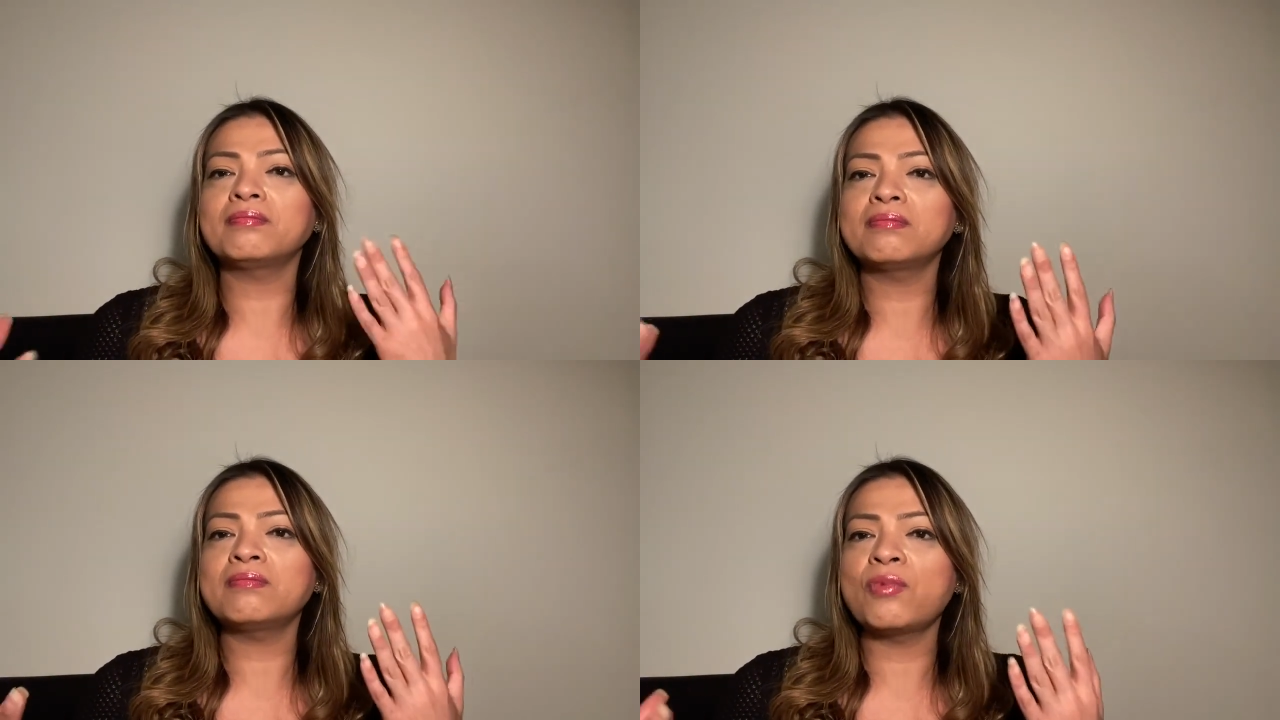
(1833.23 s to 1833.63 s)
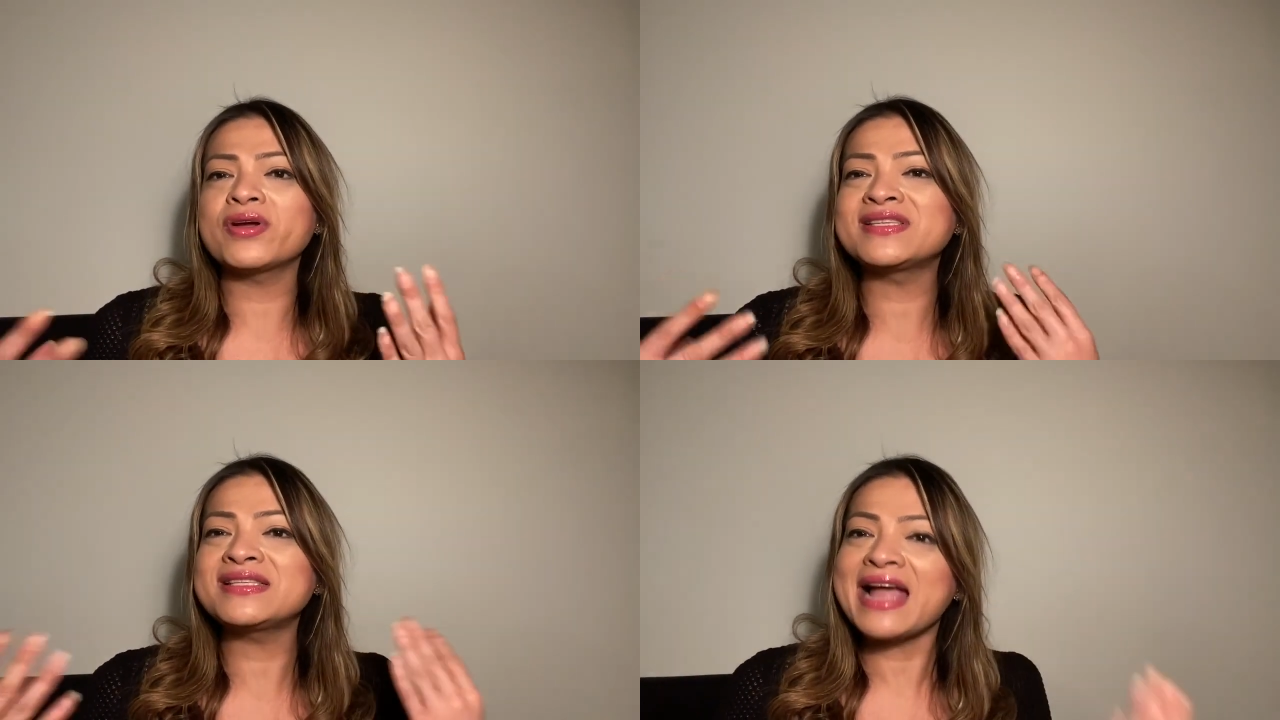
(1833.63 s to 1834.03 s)
more
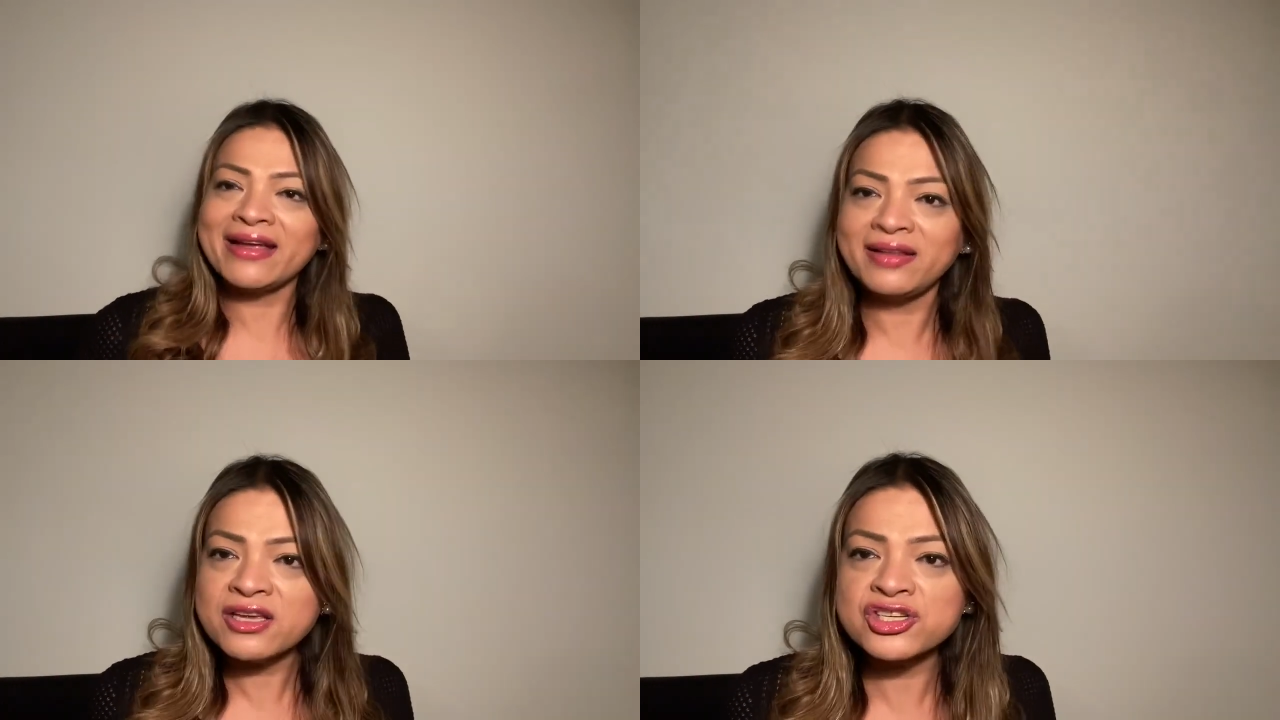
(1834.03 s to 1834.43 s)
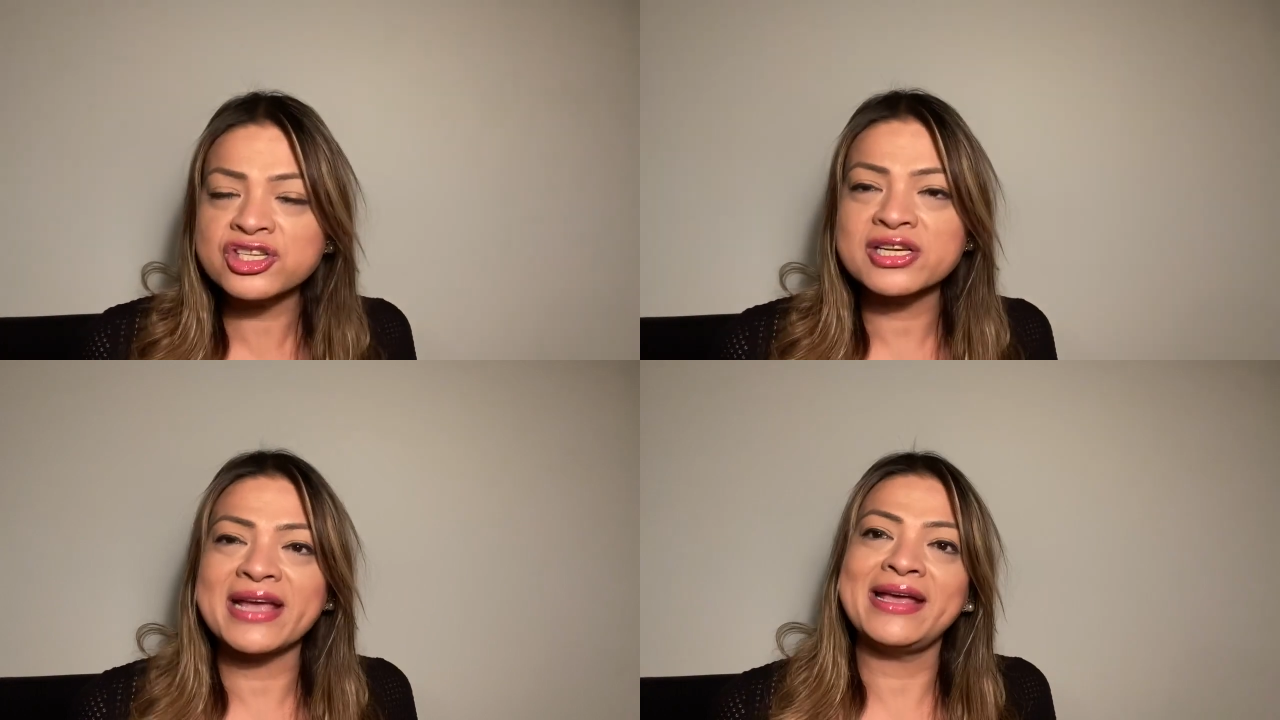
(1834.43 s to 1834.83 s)

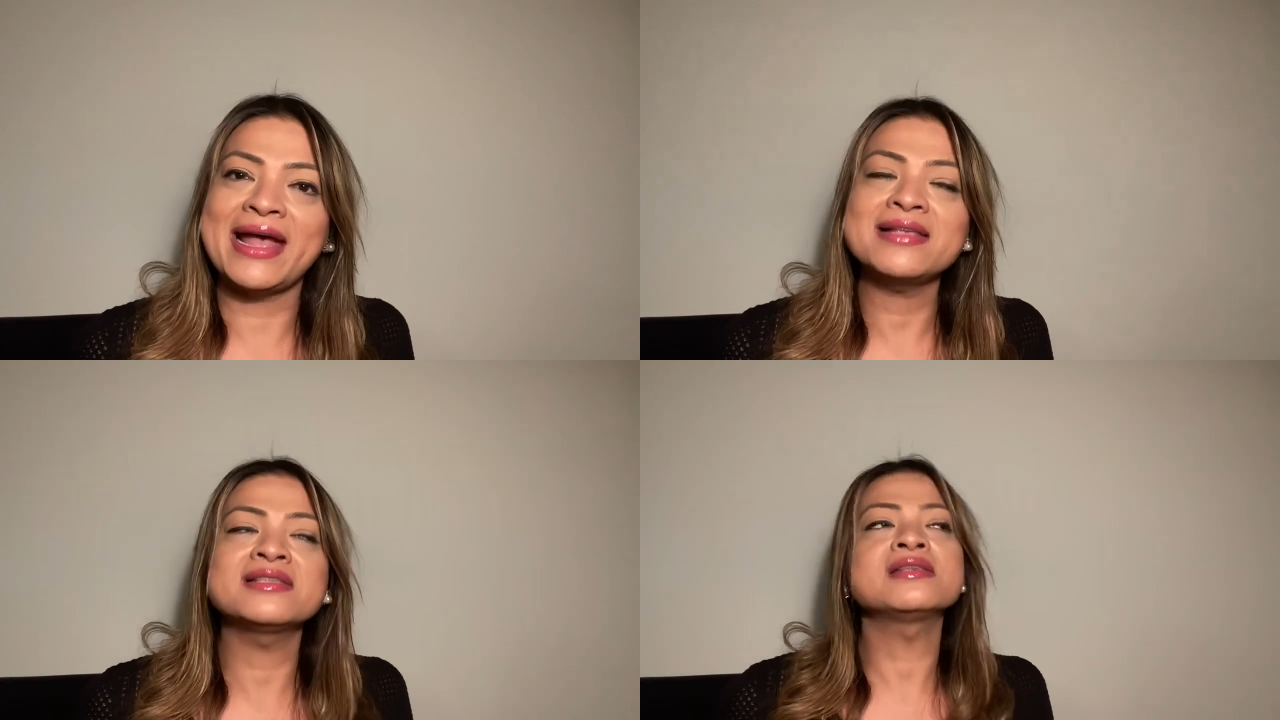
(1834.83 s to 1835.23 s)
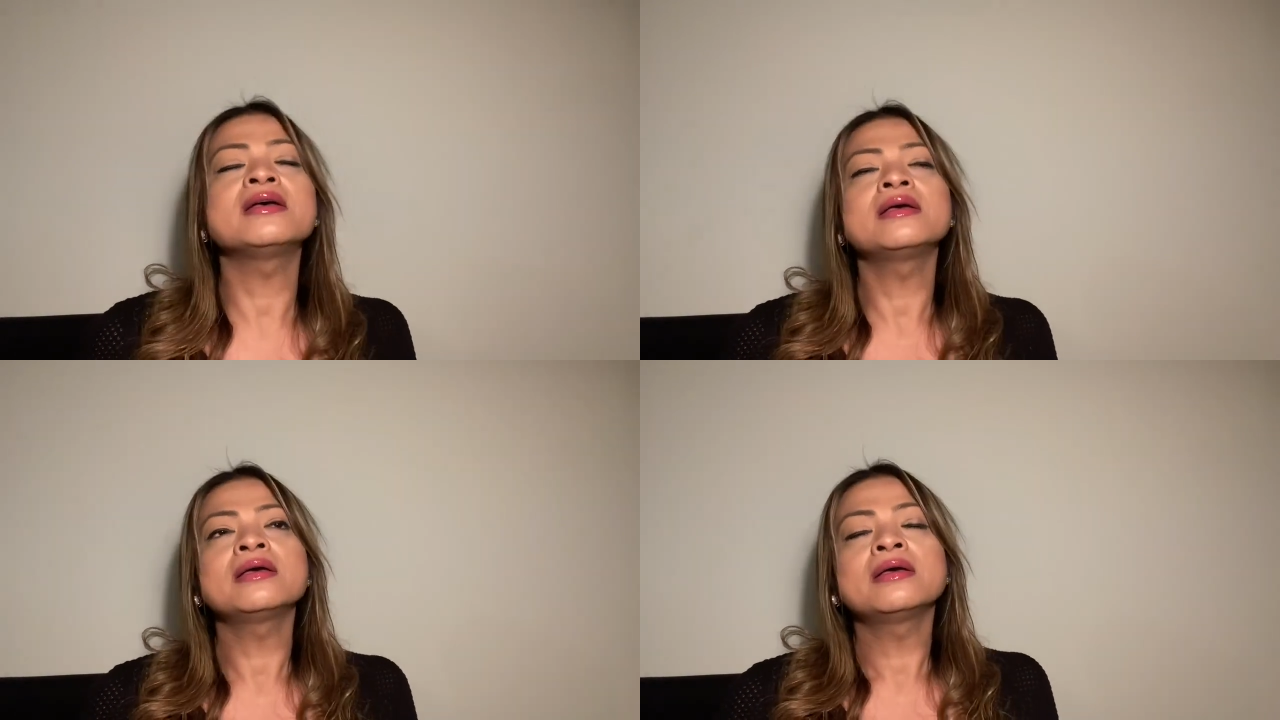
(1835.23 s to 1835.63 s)
stylish, I guess,
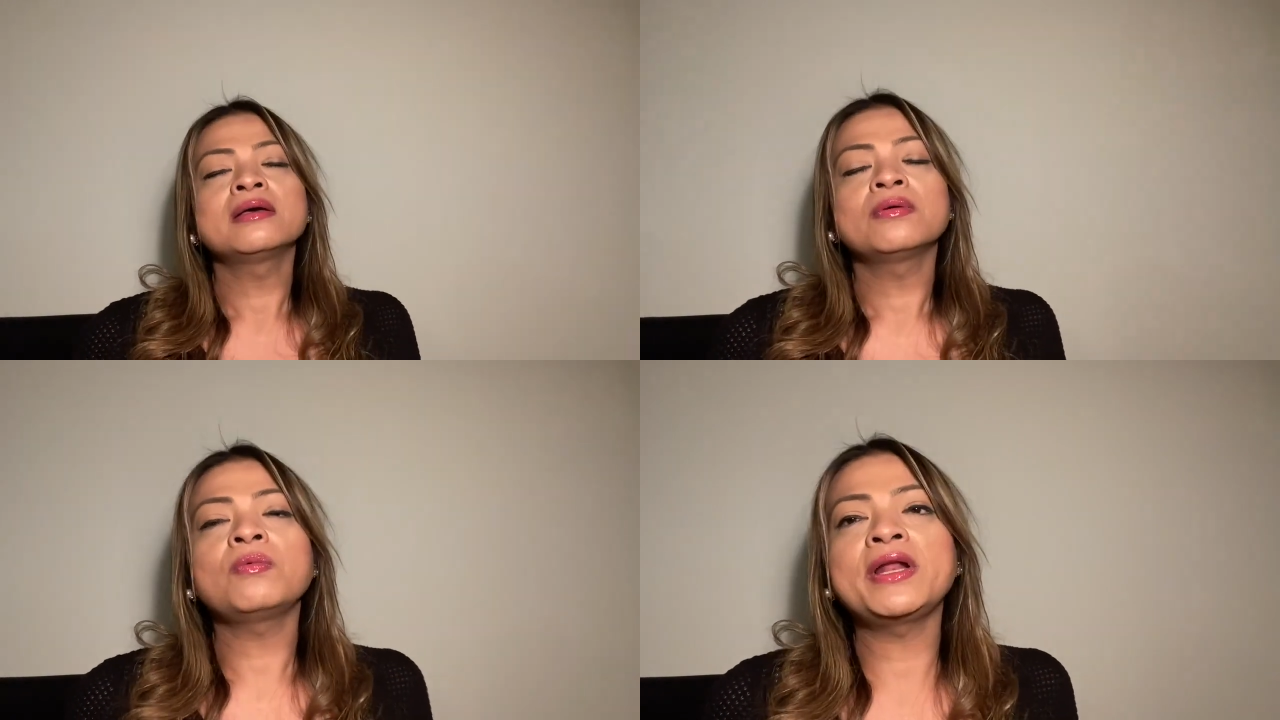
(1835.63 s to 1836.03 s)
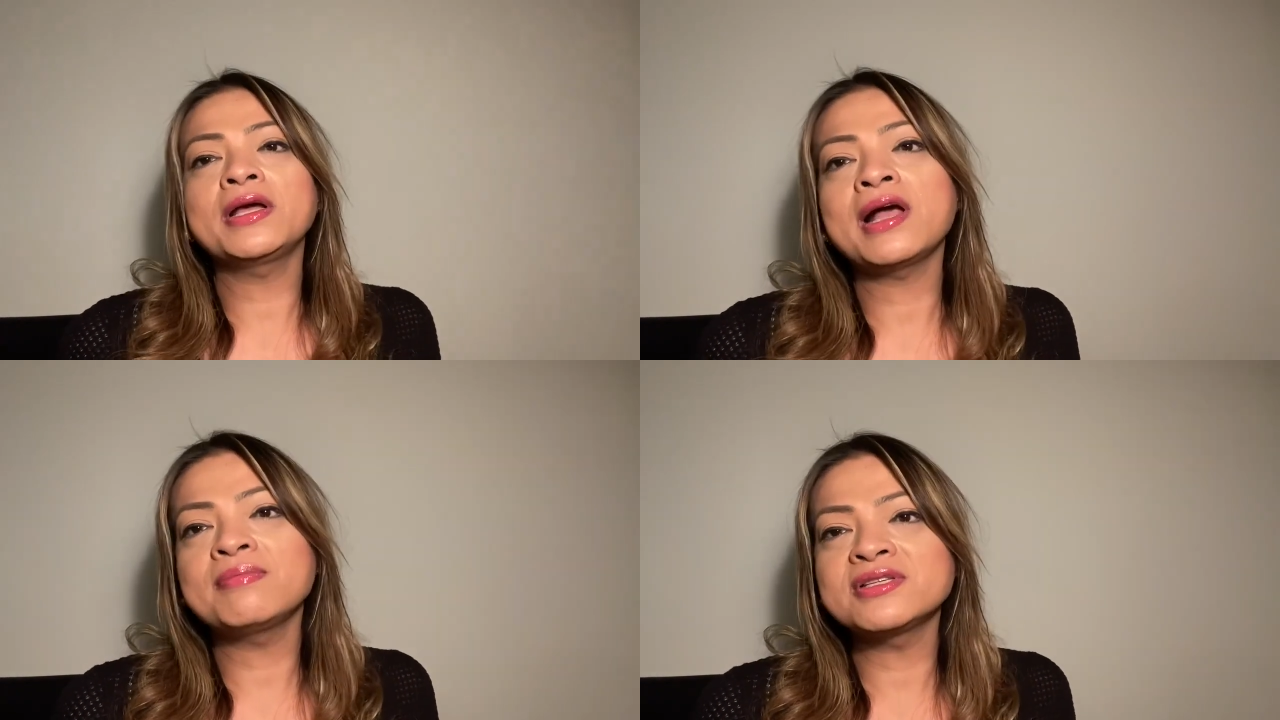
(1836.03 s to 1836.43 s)
when it
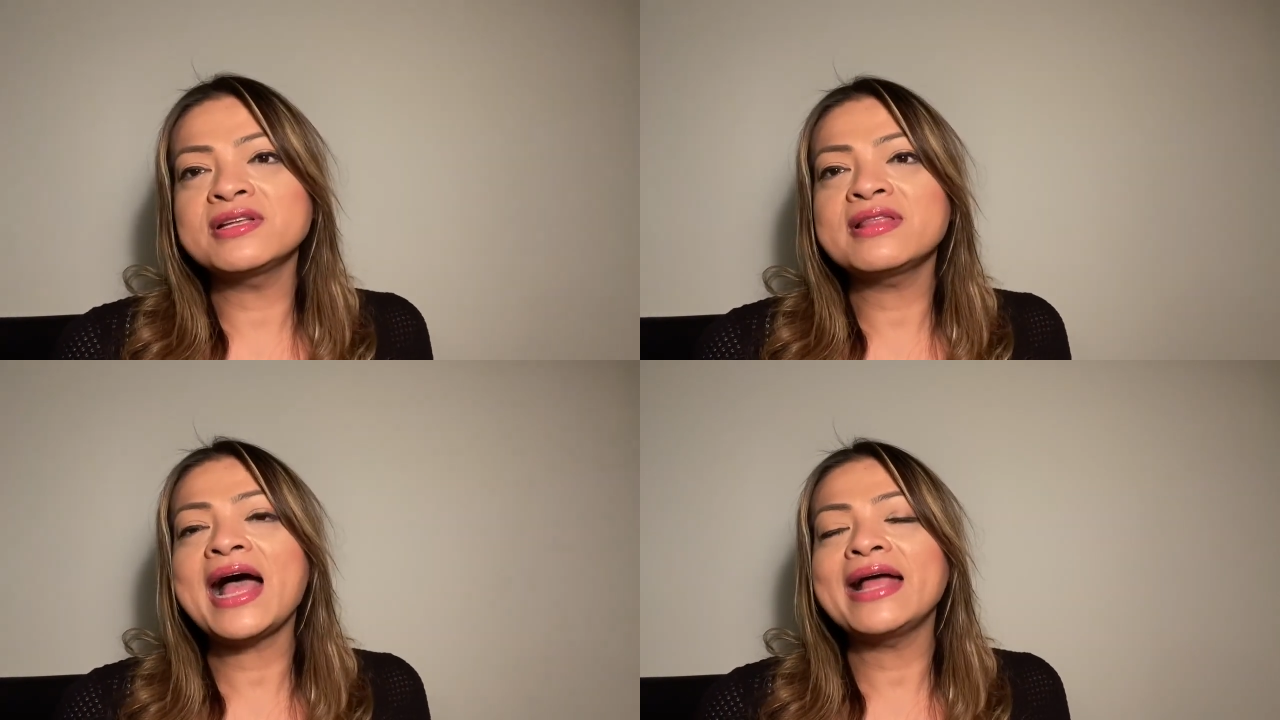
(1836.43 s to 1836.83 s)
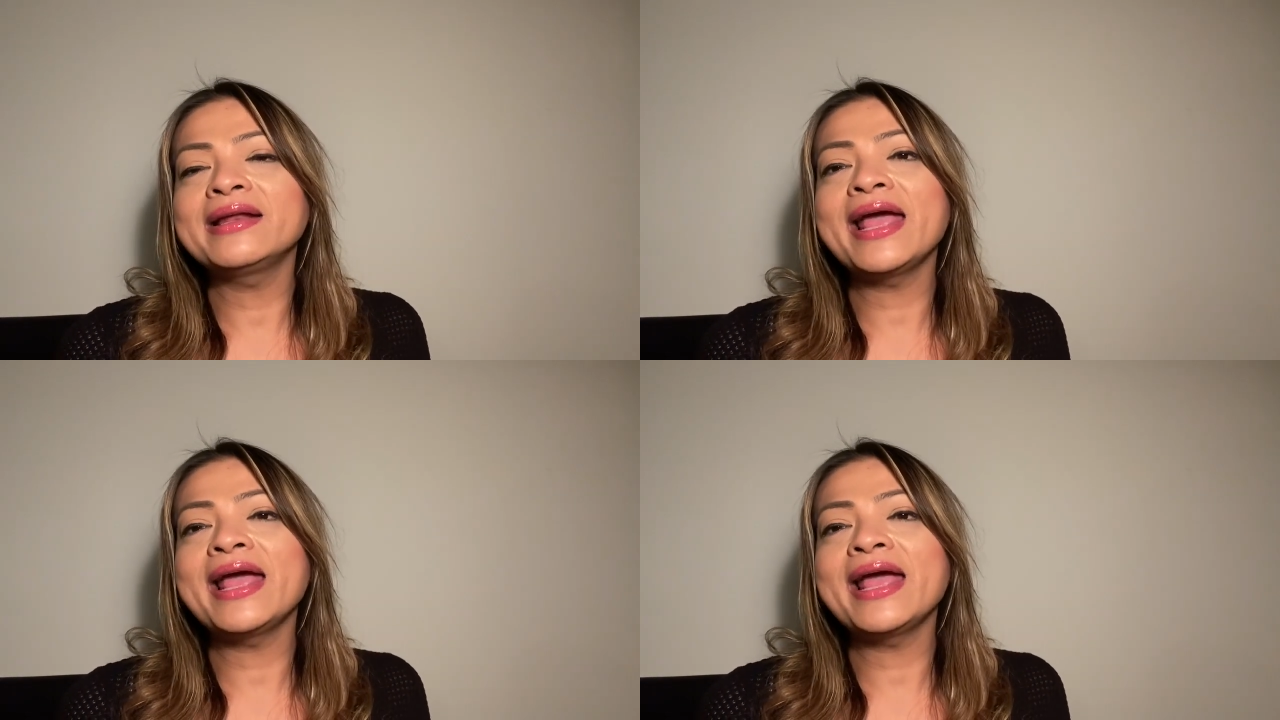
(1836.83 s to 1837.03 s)
comes to that.